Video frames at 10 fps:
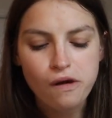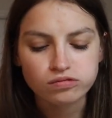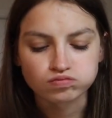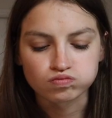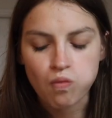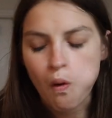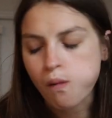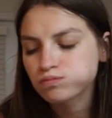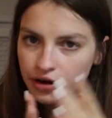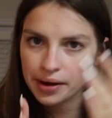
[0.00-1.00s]

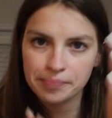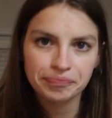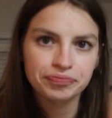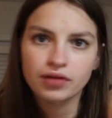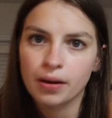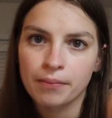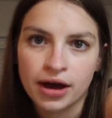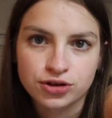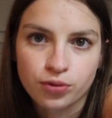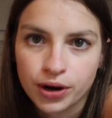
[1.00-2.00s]
I did. All right,
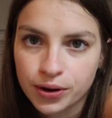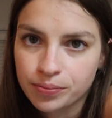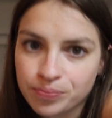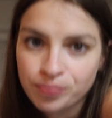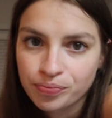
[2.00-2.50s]
back to work.